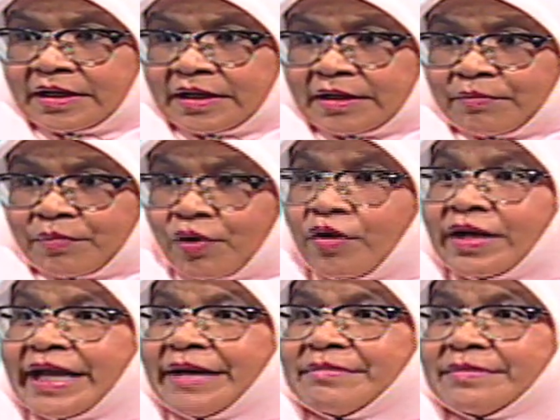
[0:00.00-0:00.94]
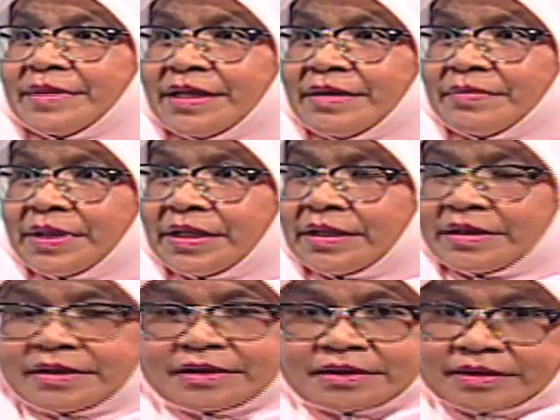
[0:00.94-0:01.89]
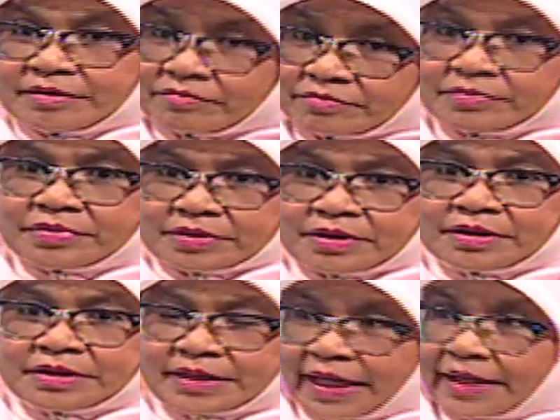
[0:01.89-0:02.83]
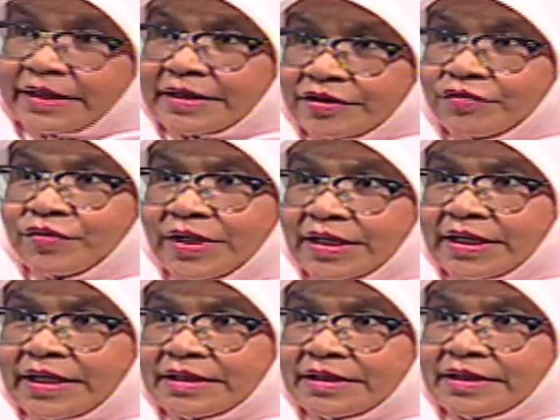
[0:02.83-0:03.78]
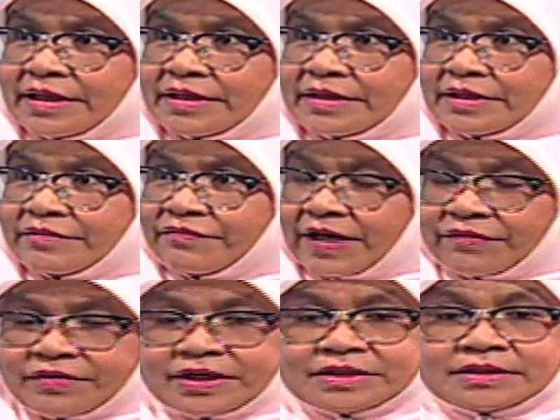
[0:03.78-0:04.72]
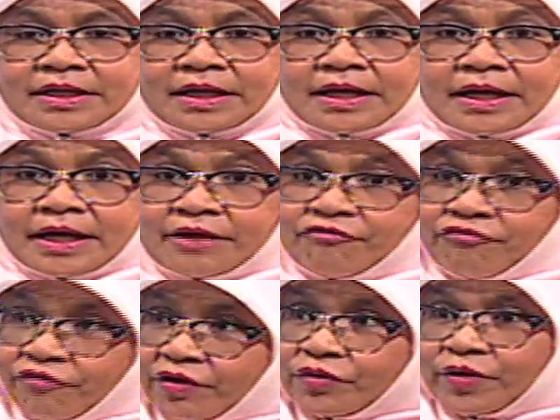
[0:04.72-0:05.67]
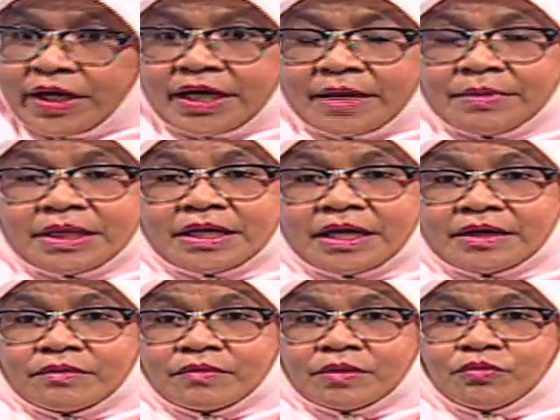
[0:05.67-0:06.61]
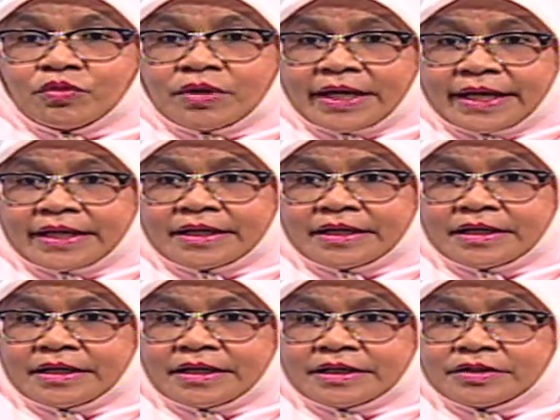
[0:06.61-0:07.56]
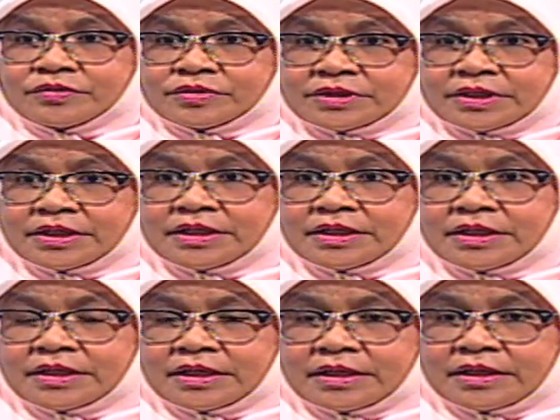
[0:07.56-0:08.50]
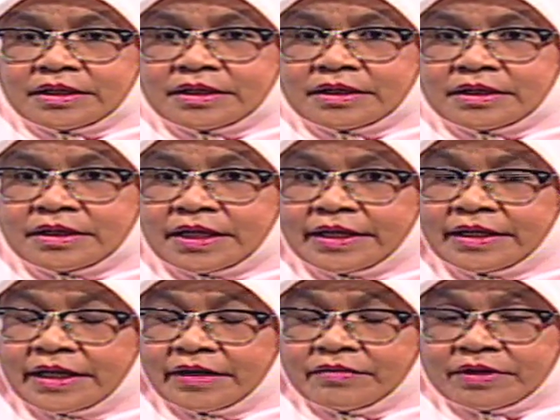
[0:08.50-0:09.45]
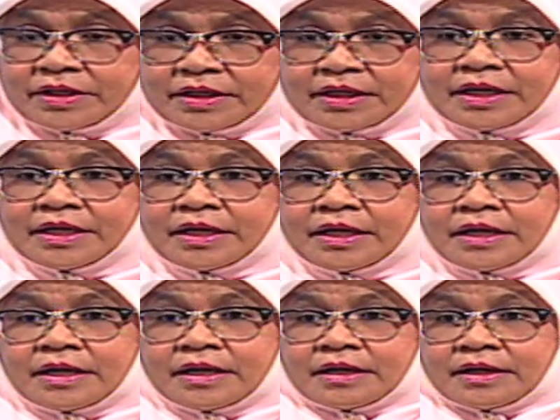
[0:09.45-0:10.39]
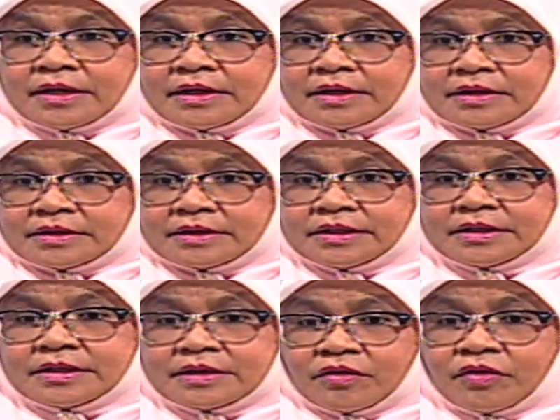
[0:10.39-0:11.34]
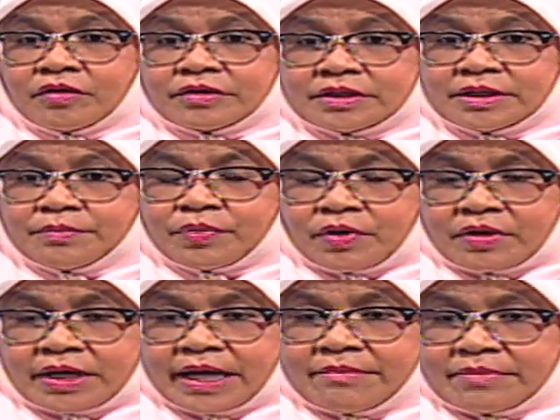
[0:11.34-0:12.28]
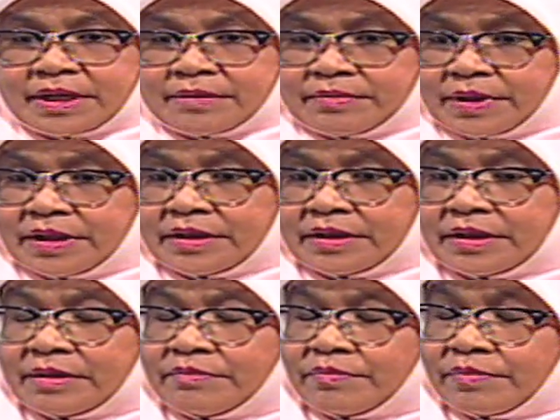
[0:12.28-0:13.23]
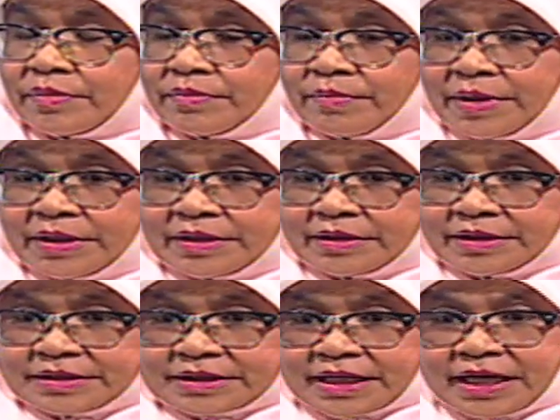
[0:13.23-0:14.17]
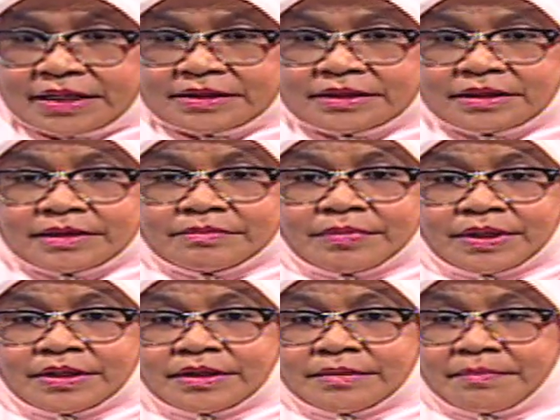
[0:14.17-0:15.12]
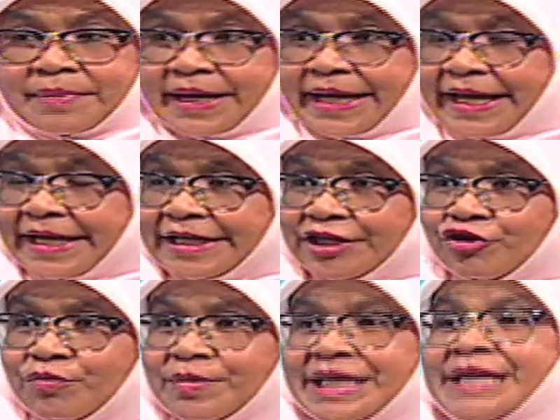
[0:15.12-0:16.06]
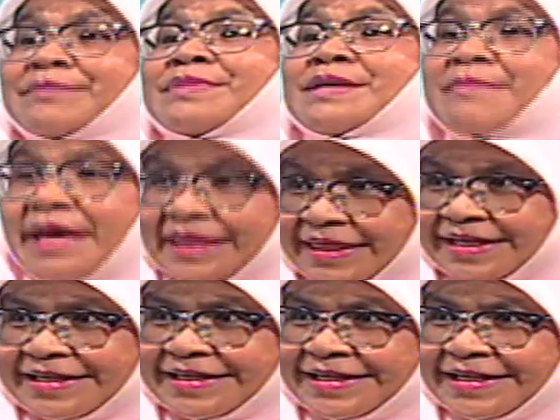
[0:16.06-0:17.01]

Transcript: uh, program uh, being um, uh, gathered during that, that, that five days. Yes. And for U N Habitat, we would like uh, uh, to see uh, uh, at the end of the day uh, the all the program that been uh, been discussed, uh, been planned to be implemented.